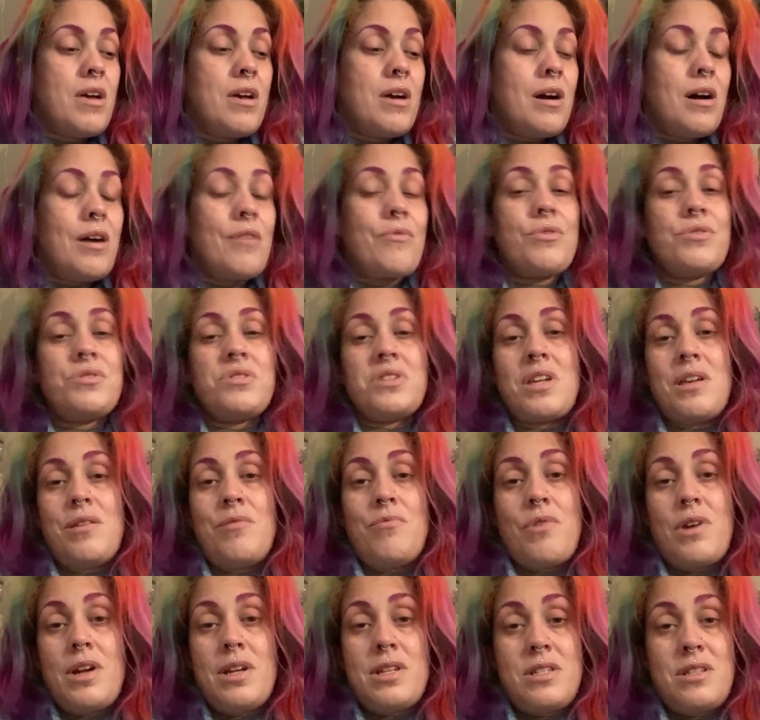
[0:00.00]
I've got to keep
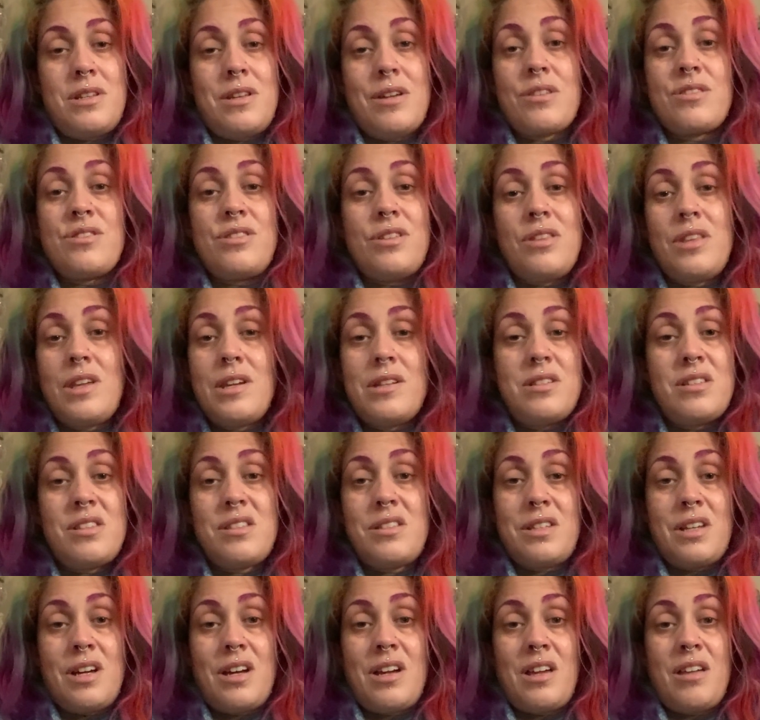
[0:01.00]
raising it because at the end of the
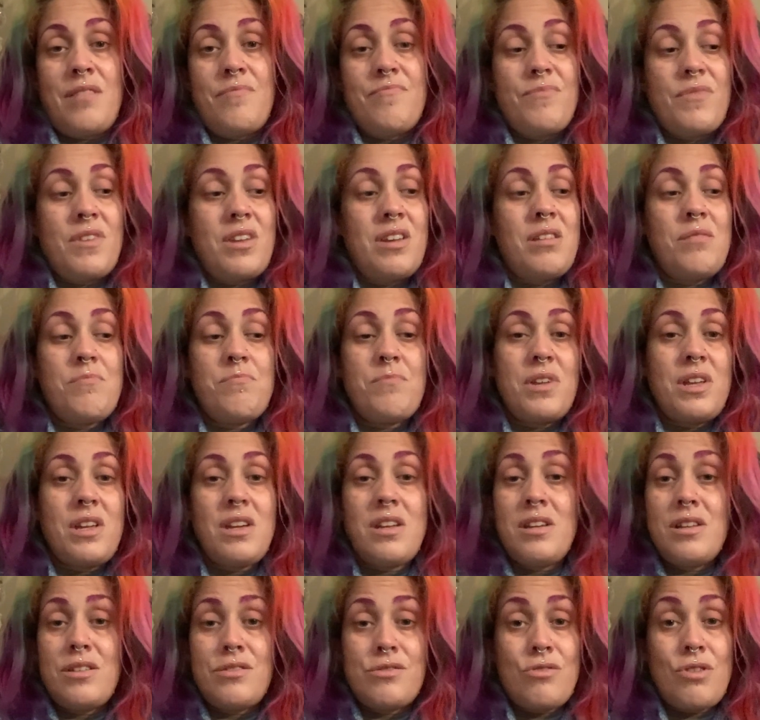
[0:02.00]
day, they don't
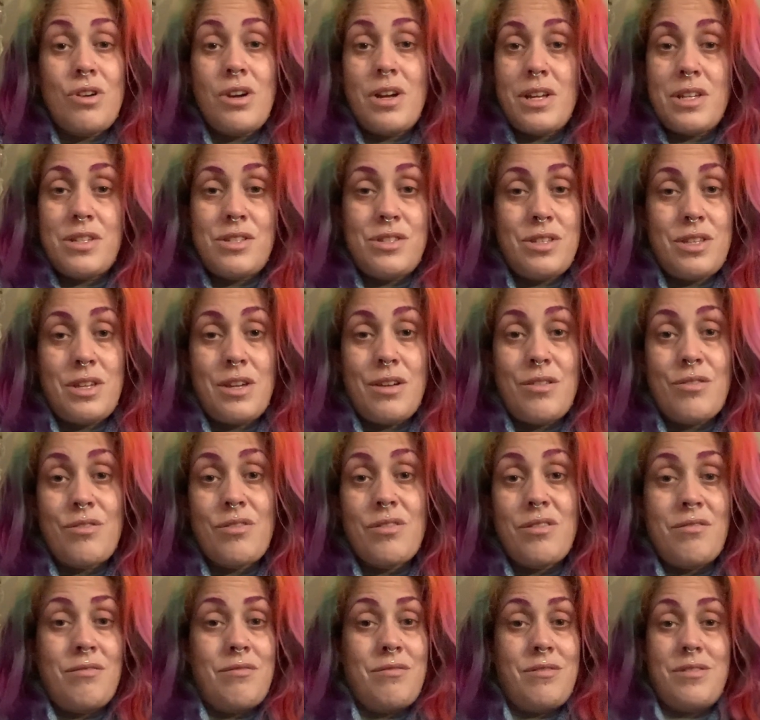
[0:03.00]
being addressed, so
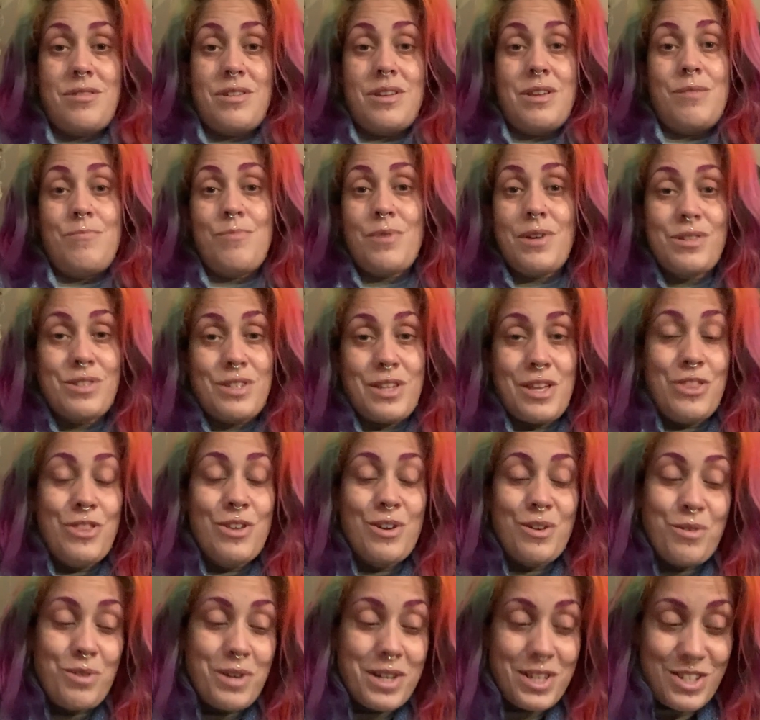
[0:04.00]
I'm going to keep asking the
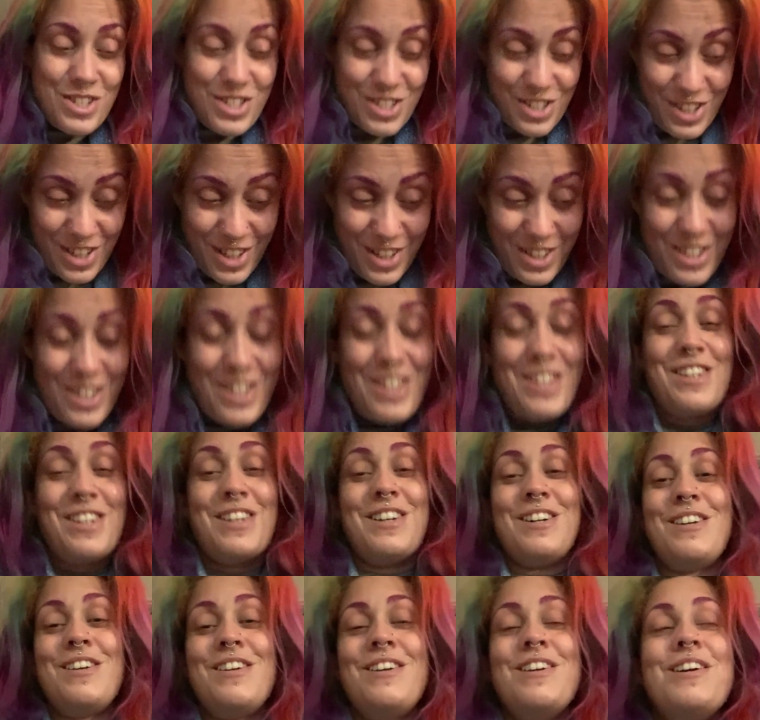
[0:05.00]
question,
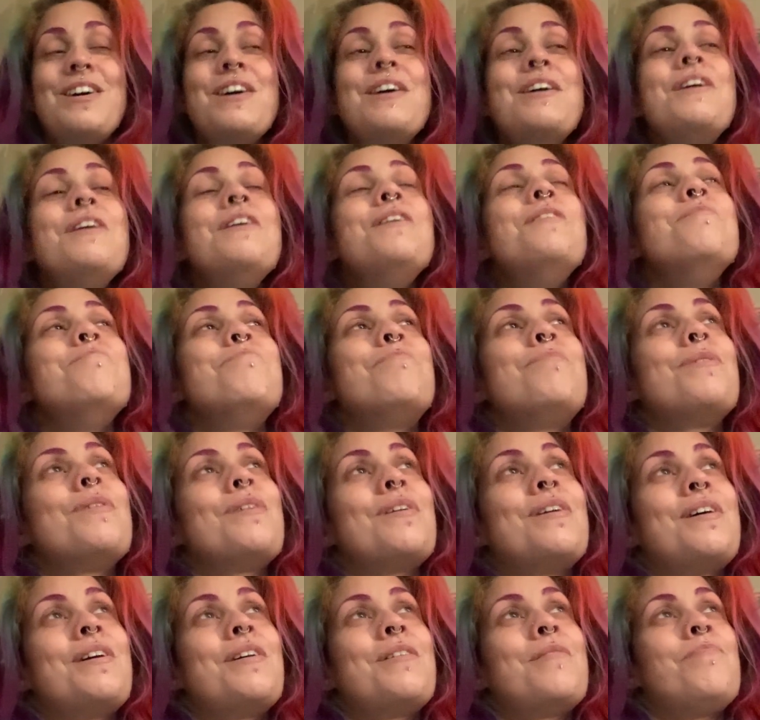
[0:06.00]
But
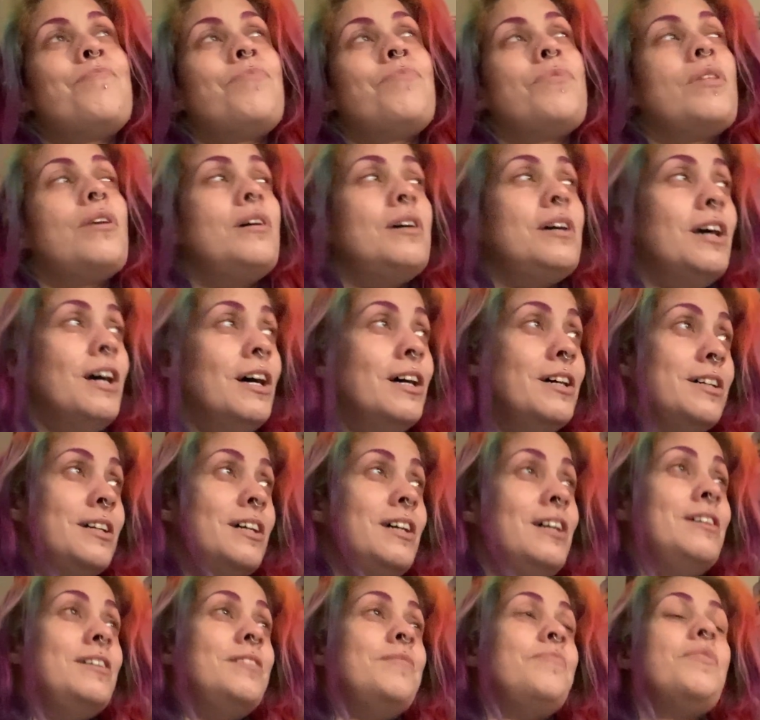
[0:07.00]
and
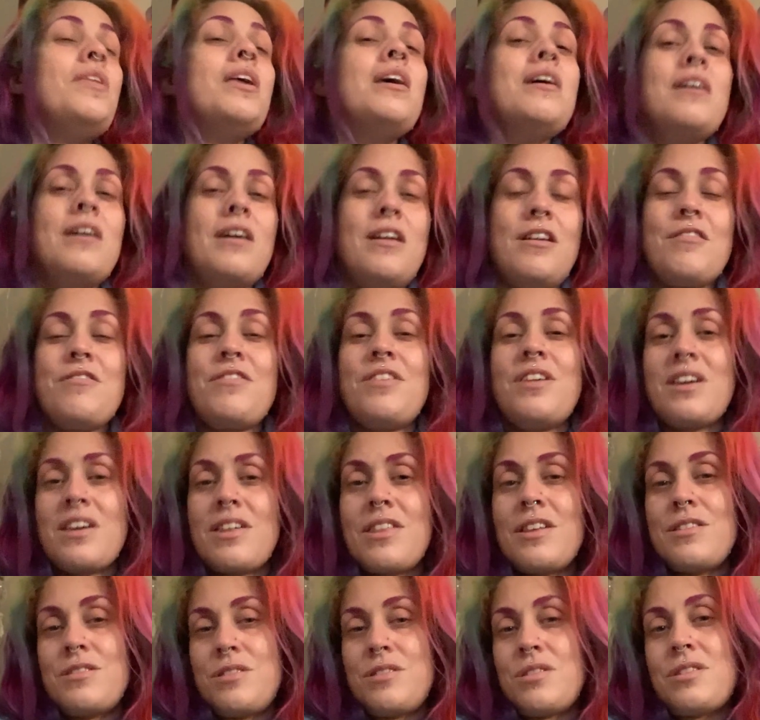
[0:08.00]
I think
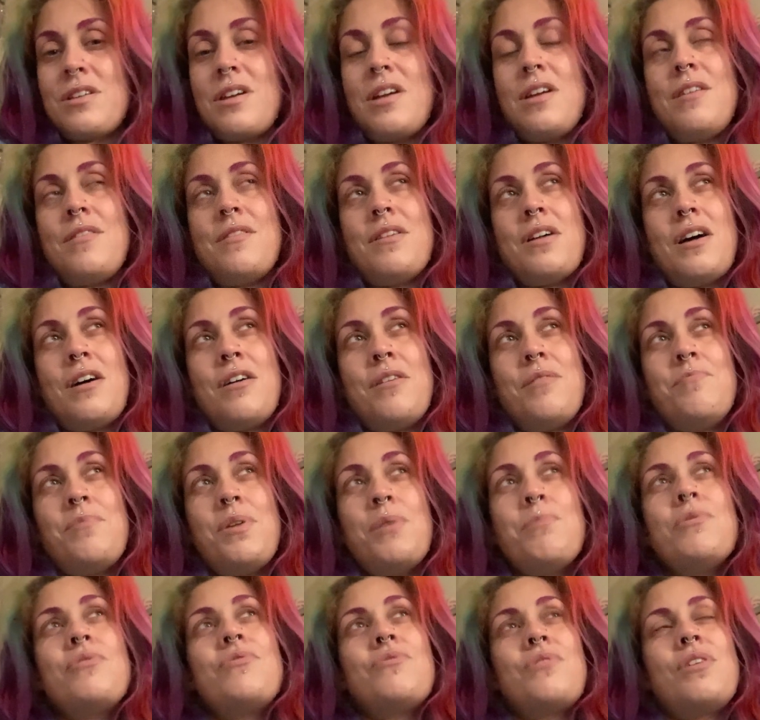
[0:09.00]
that's
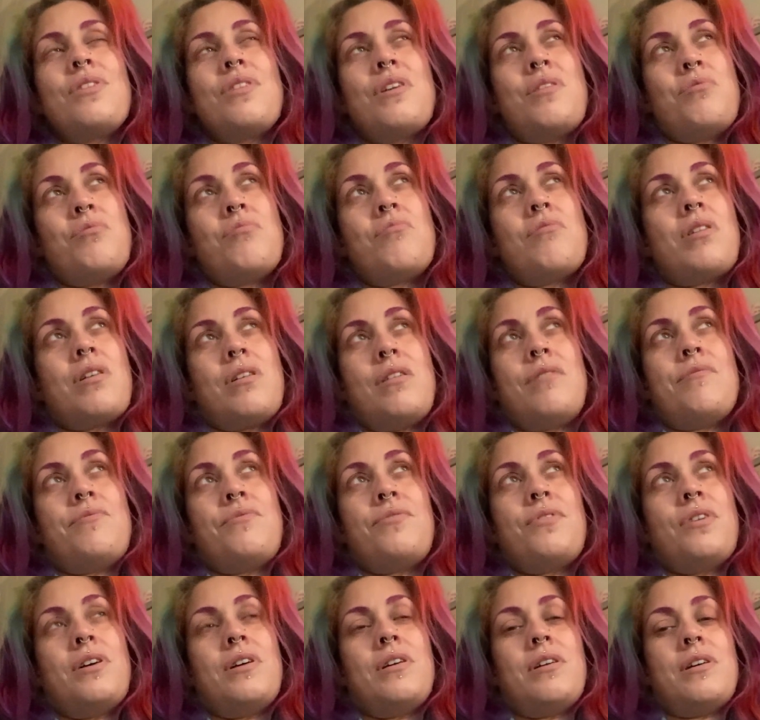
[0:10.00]
people find that all right at
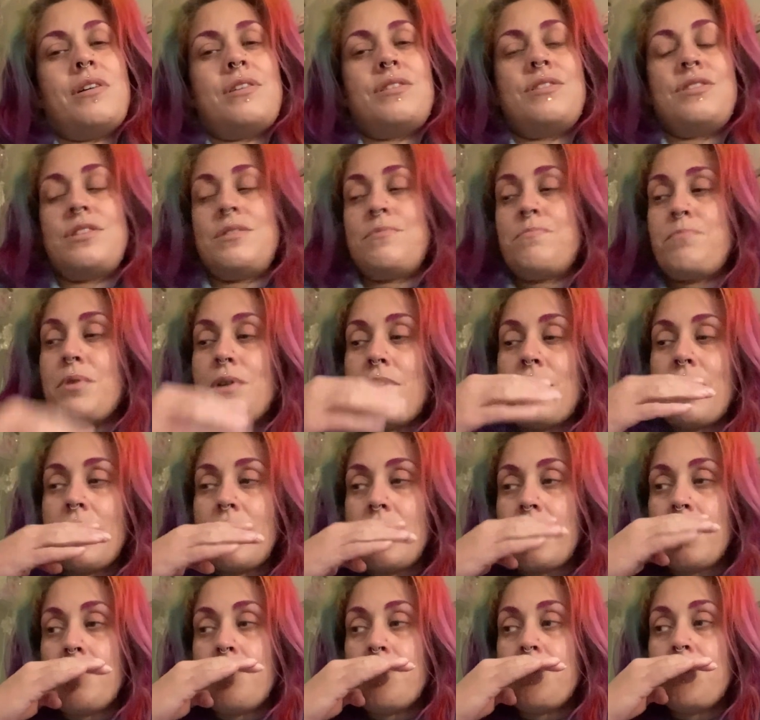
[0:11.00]
first, but
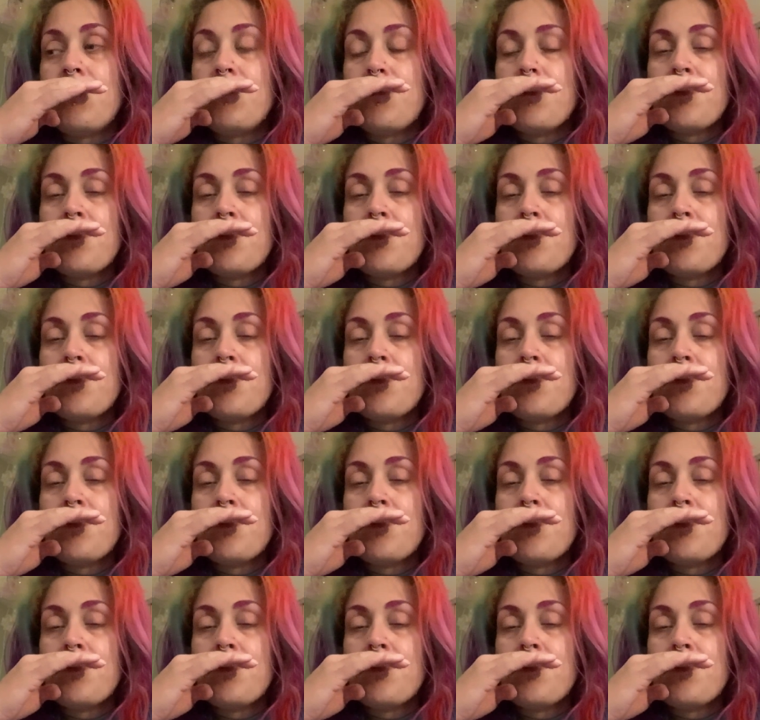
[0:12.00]
and